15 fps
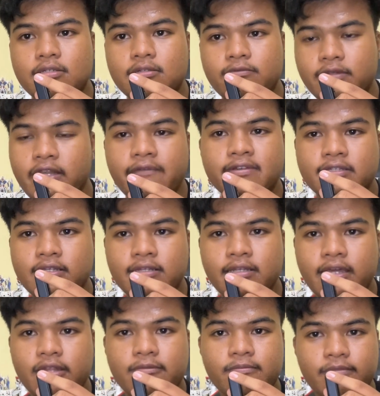We never seen
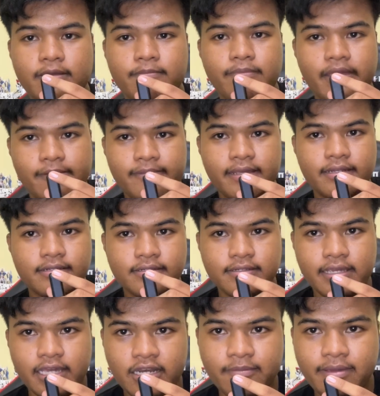that in Beyblade
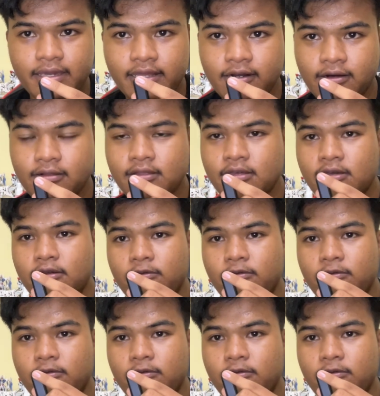anime at all.